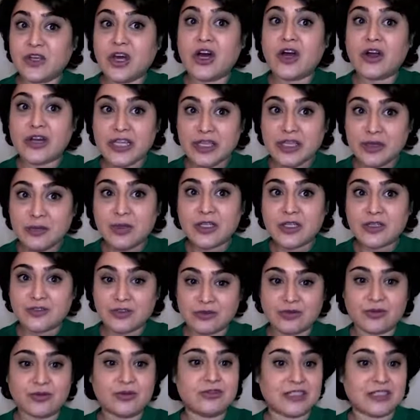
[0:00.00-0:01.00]
are able
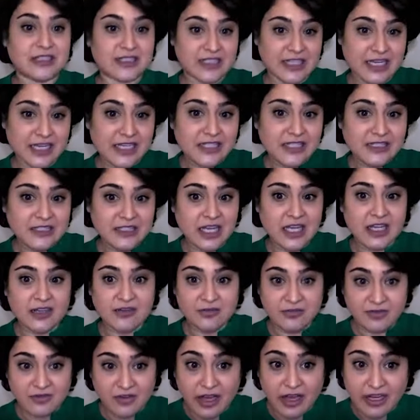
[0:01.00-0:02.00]
to detect and
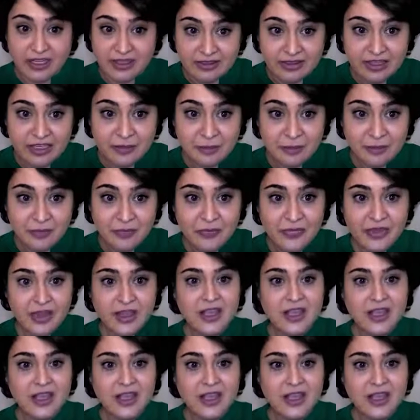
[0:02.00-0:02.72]
find them.